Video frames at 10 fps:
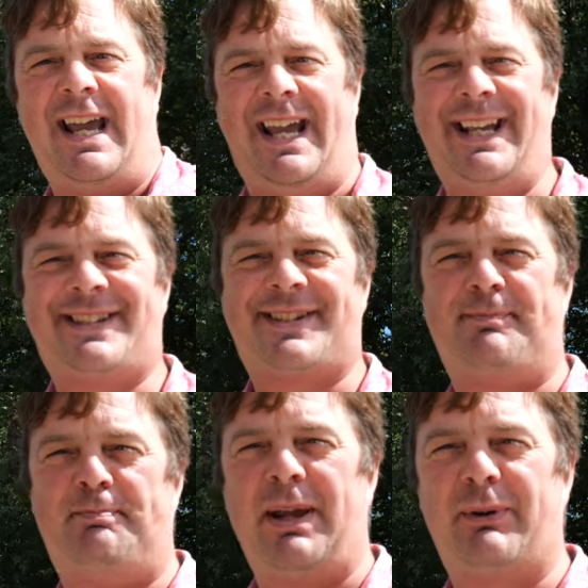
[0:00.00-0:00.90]
It's
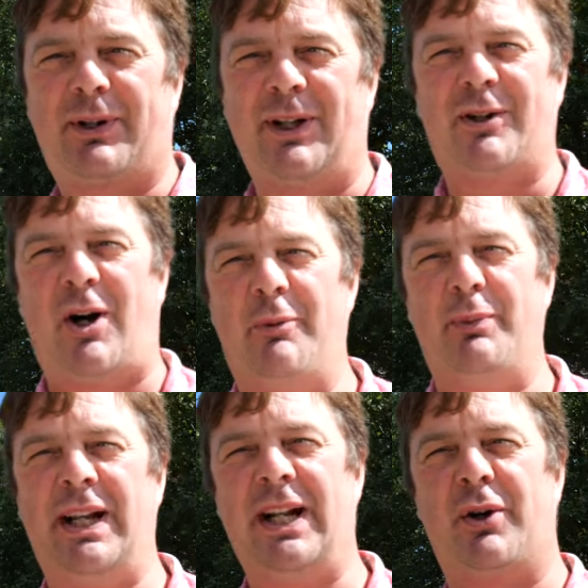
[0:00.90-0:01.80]
Beer O'Clock on
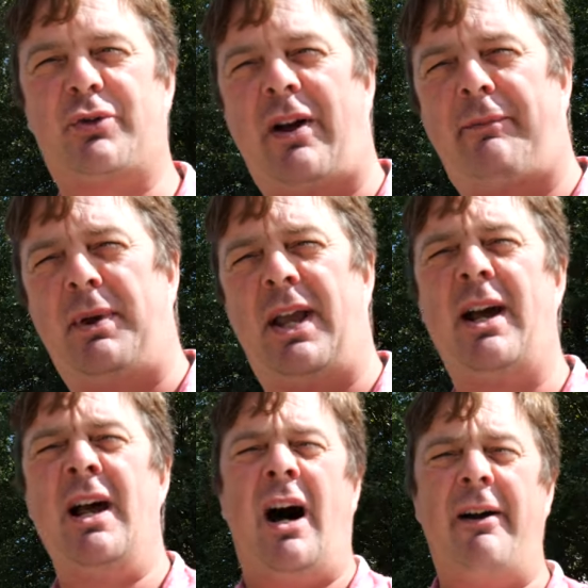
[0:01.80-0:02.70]
Real Ale Craft
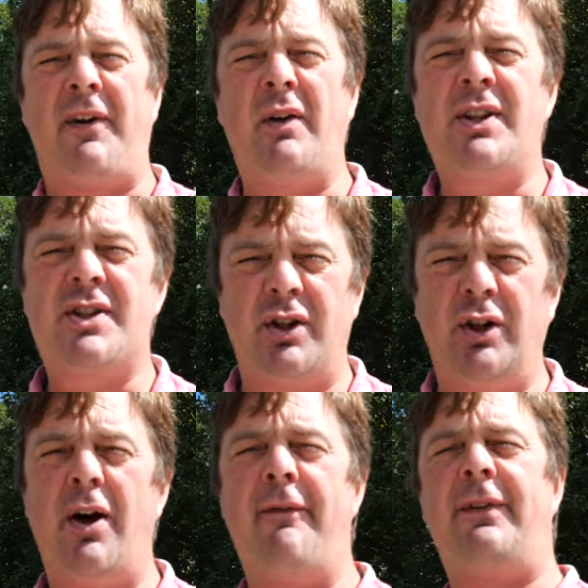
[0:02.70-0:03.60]
Beer. I found this
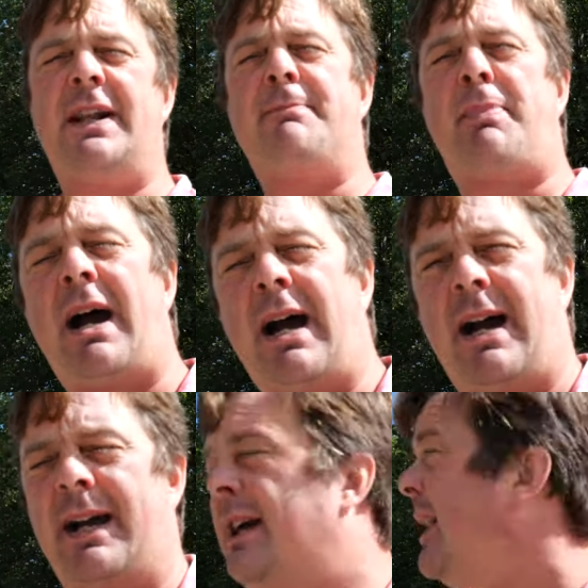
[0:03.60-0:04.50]
lovely park